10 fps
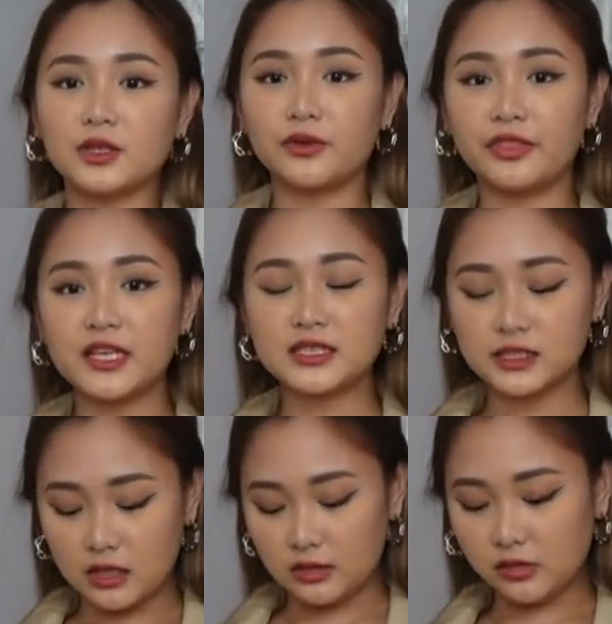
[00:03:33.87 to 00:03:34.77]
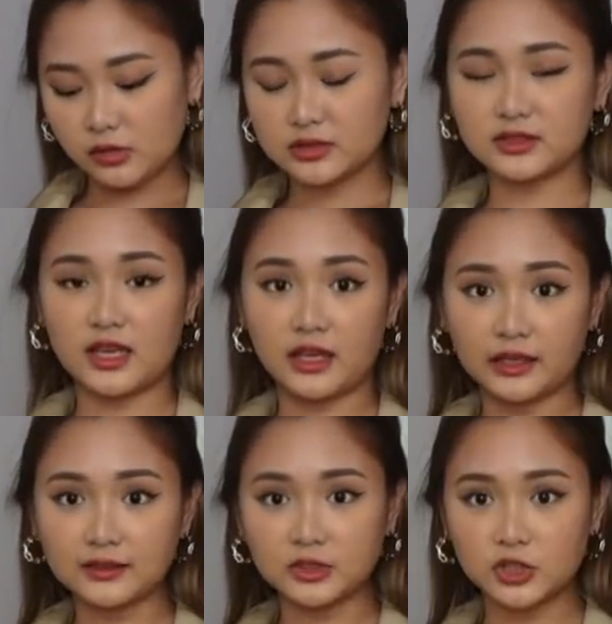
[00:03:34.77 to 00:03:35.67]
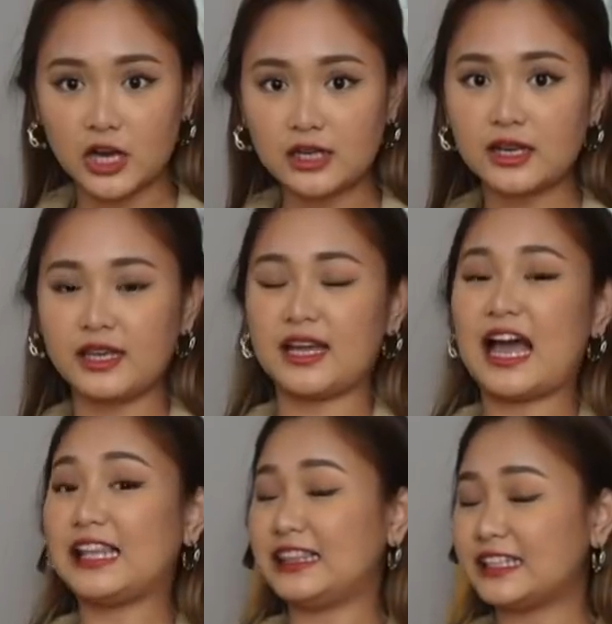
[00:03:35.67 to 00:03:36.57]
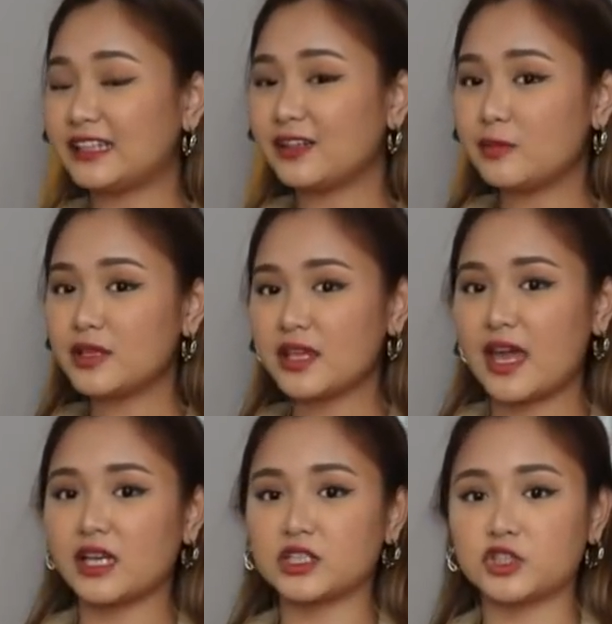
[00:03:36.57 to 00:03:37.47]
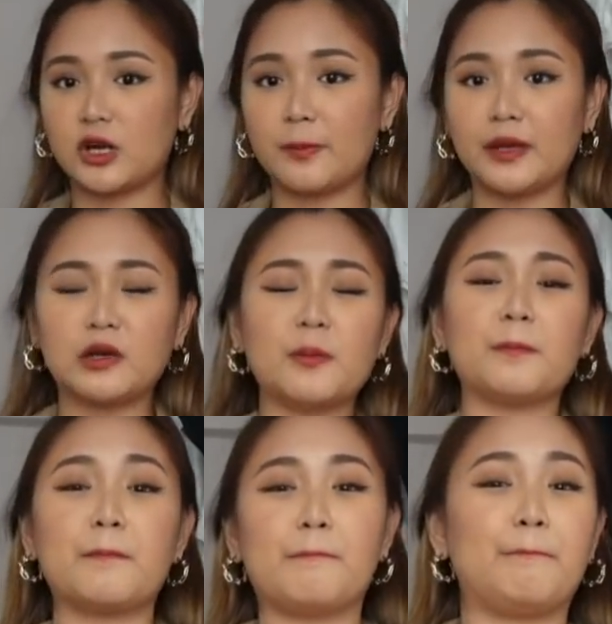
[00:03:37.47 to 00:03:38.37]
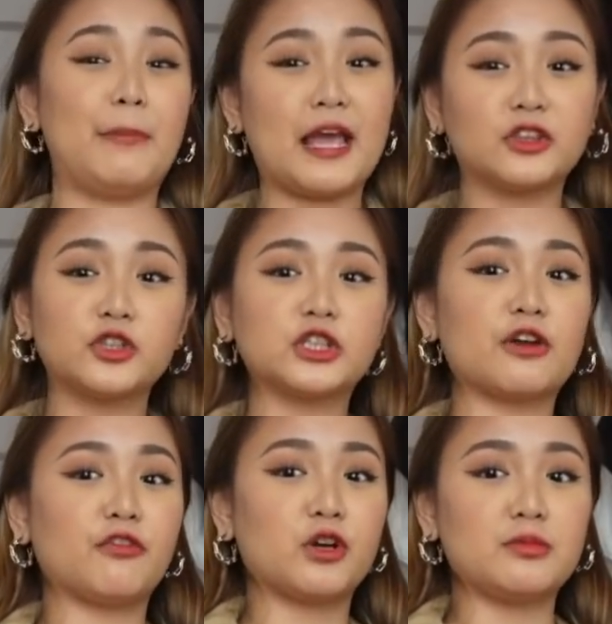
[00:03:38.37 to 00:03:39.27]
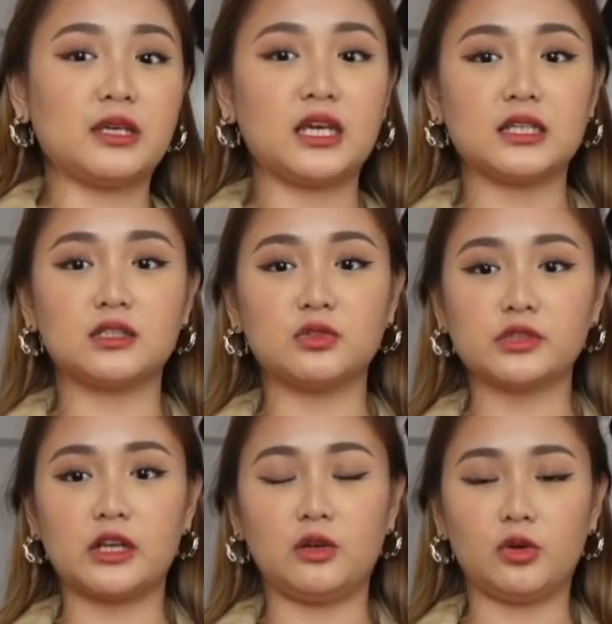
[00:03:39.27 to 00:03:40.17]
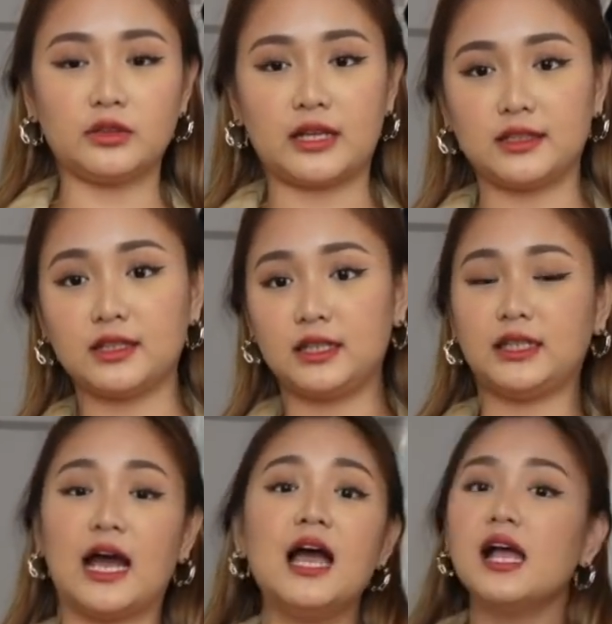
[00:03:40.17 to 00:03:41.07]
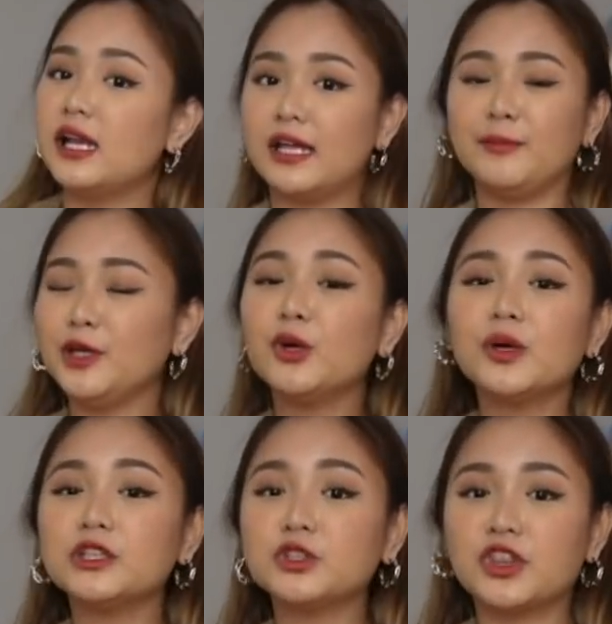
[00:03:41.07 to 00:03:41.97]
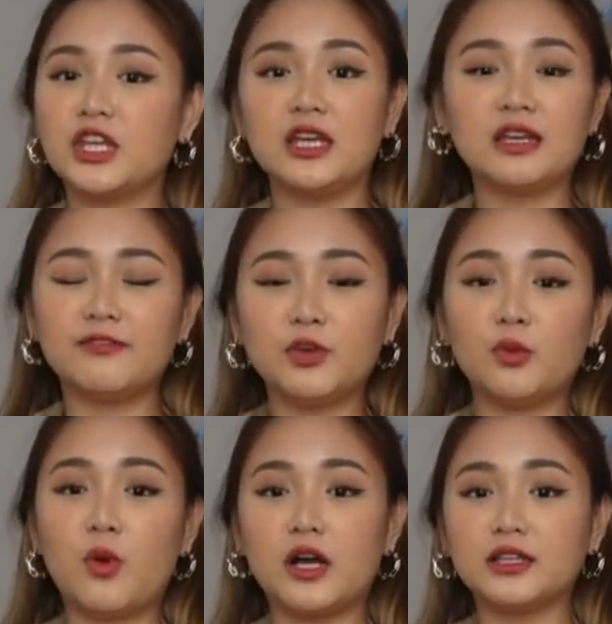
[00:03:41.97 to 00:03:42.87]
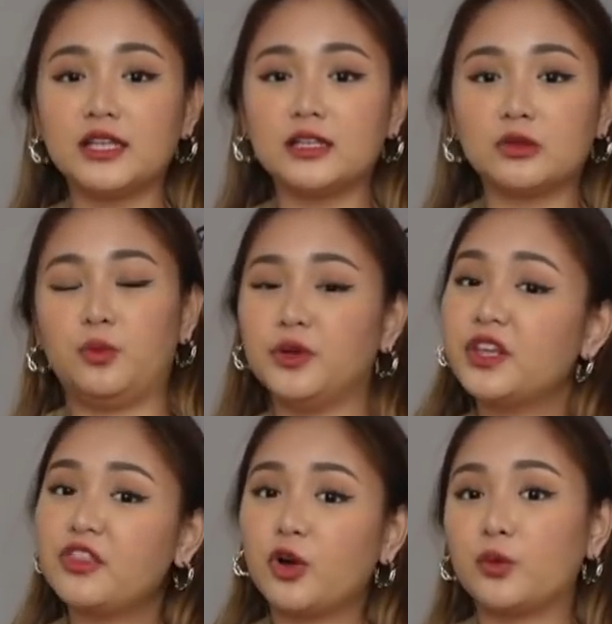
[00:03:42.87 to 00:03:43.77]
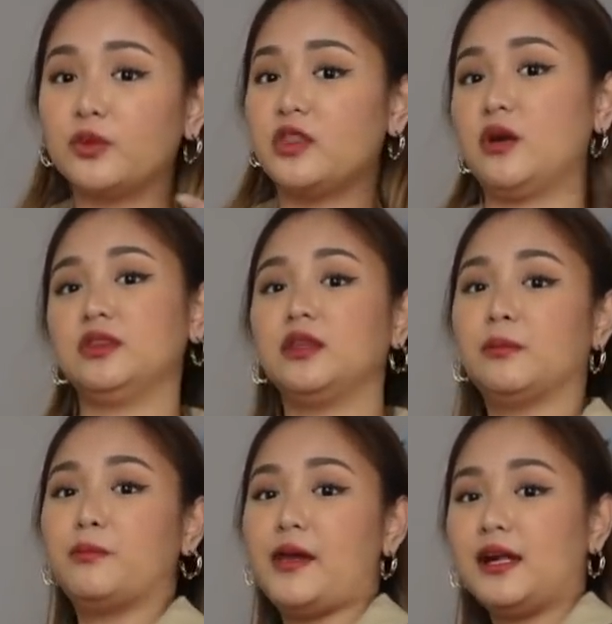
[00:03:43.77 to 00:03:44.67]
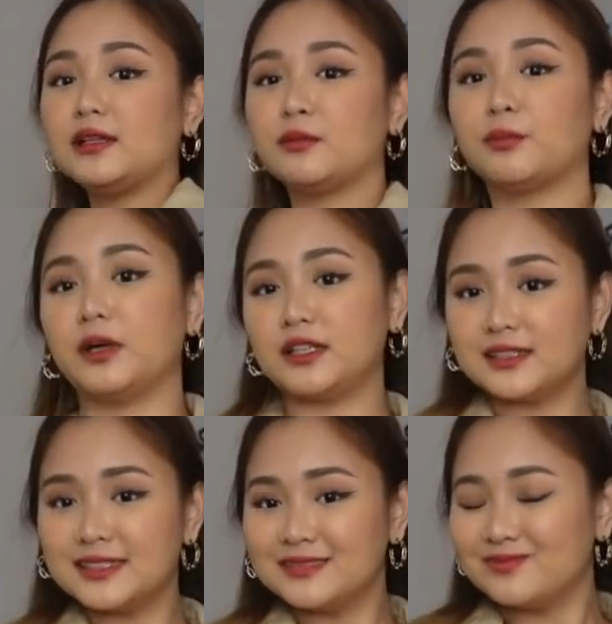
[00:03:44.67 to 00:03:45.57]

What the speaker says: so this looks extra, like a little bit extra, pero better siya for me kaysa dun sa look natin kanina. Let me know what you think if you want it with or without the belt, but